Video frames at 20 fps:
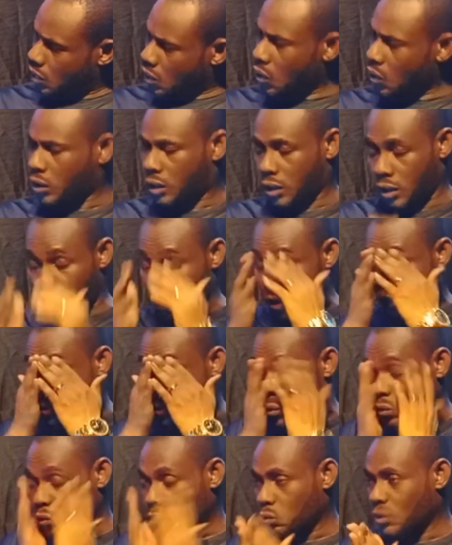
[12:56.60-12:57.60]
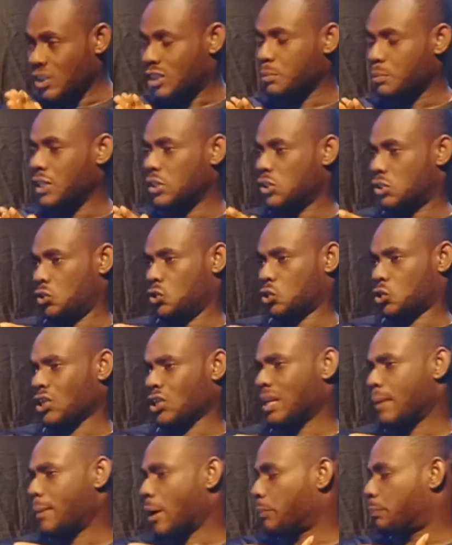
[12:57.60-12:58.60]
Okay. Which means you're
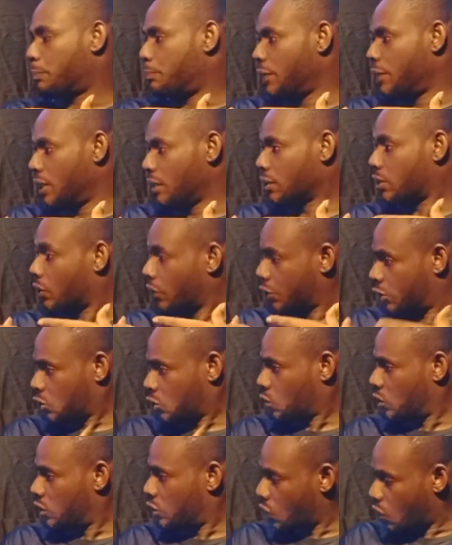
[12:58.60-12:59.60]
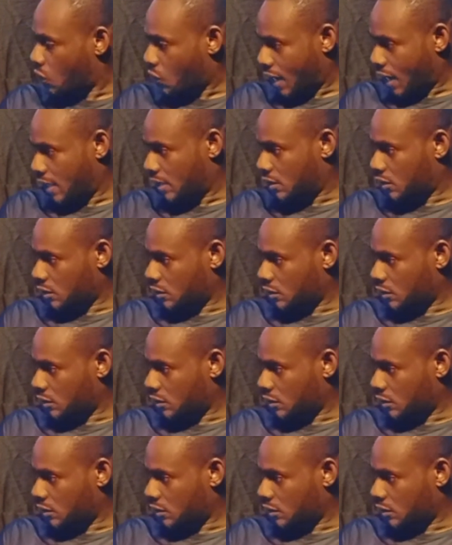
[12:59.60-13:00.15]
talking about being critical in your writing.